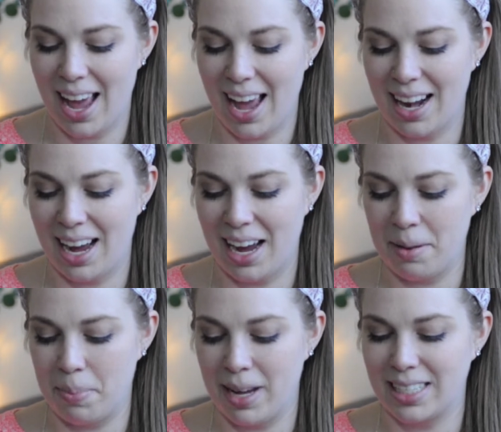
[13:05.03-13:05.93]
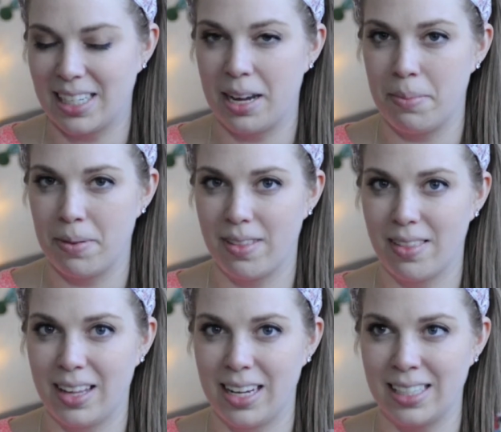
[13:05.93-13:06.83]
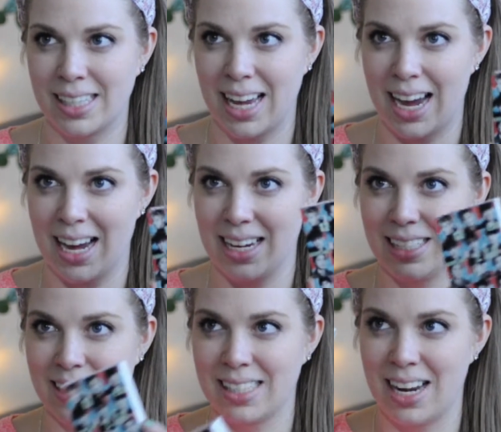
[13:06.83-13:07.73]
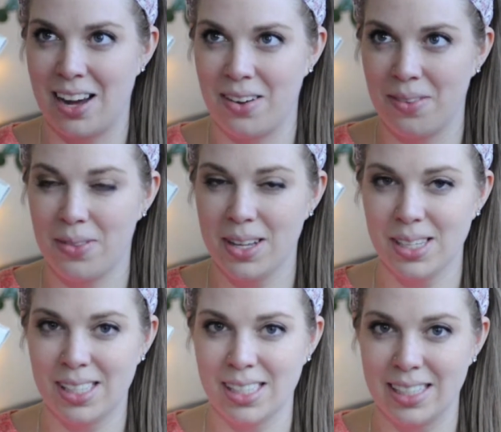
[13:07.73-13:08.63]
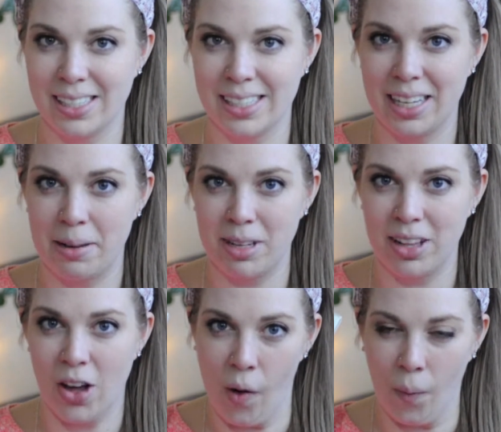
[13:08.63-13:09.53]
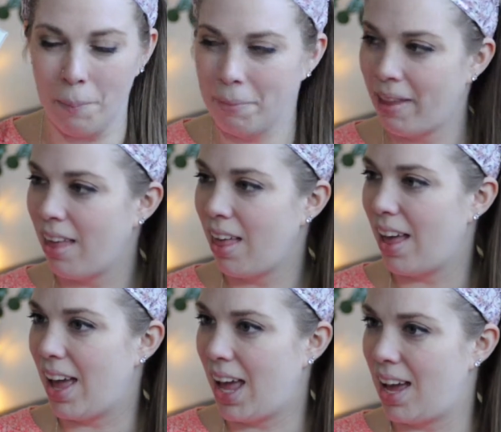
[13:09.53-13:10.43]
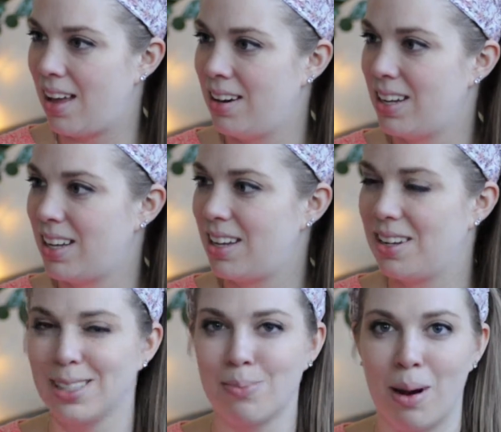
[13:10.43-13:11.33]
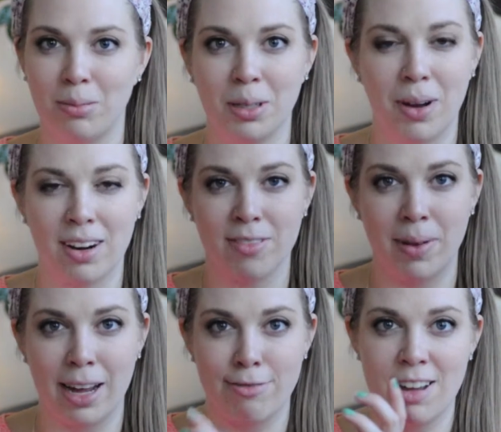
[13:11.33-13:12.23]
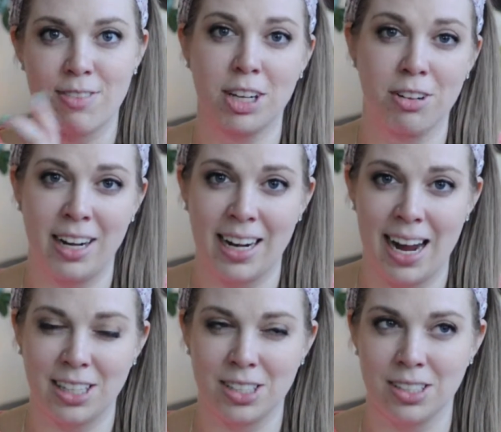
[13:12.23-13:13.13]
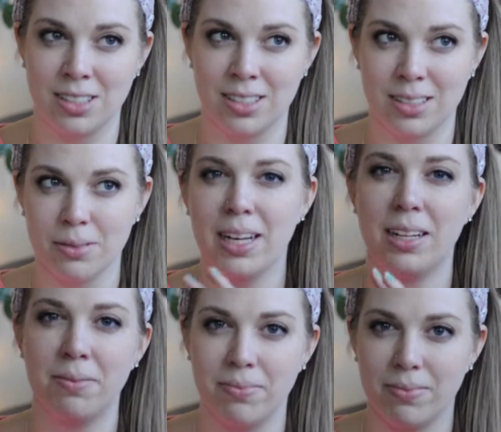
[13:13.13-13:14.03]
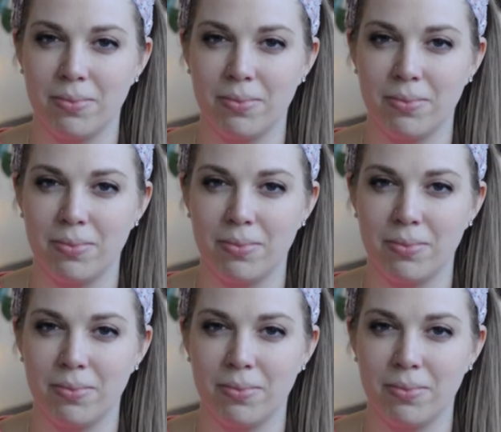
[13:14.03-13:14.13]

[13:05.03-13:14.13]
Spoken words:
and I picked up these guys. Now, this is Lee Min-ho, and he is probably one of my favorite Korean actors. Well,